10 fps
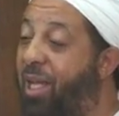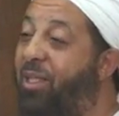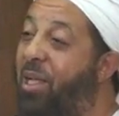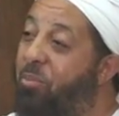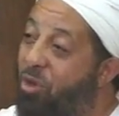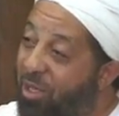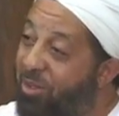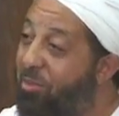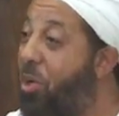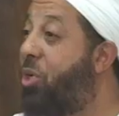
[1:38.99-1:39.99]
And they
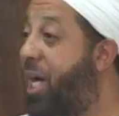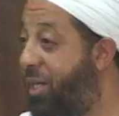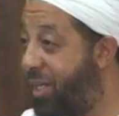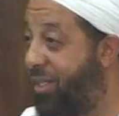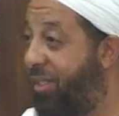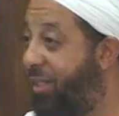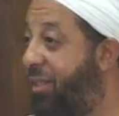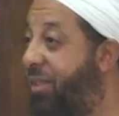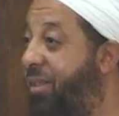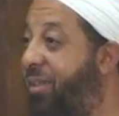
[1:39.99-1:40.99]
brought the Maulana
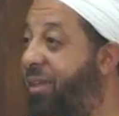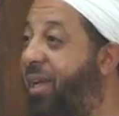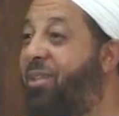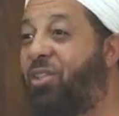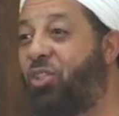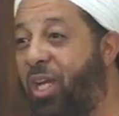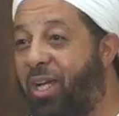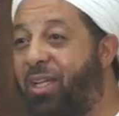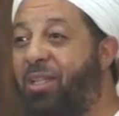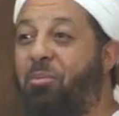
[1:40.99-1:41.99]
and the
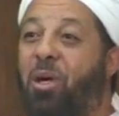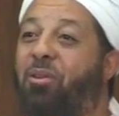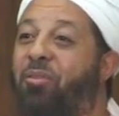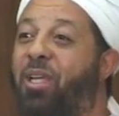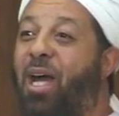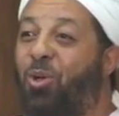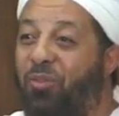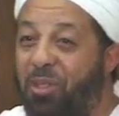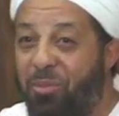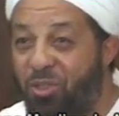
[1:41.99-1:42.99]
Sheikh and the Malvi out
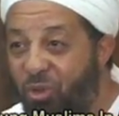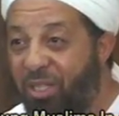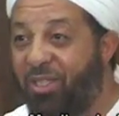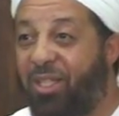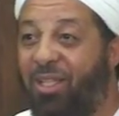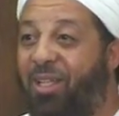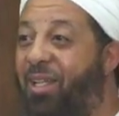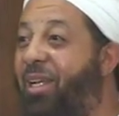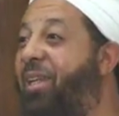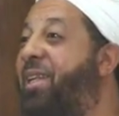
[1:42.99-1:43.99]
of the madrasa,
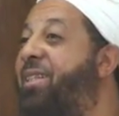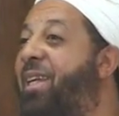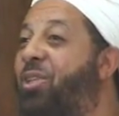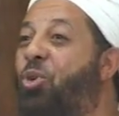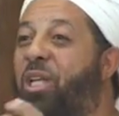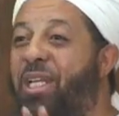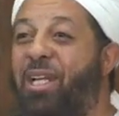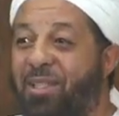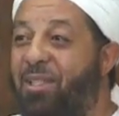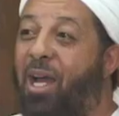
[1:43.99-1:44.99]
and they said, you
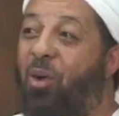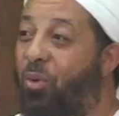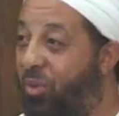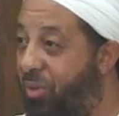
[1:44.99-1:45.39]
lead us now.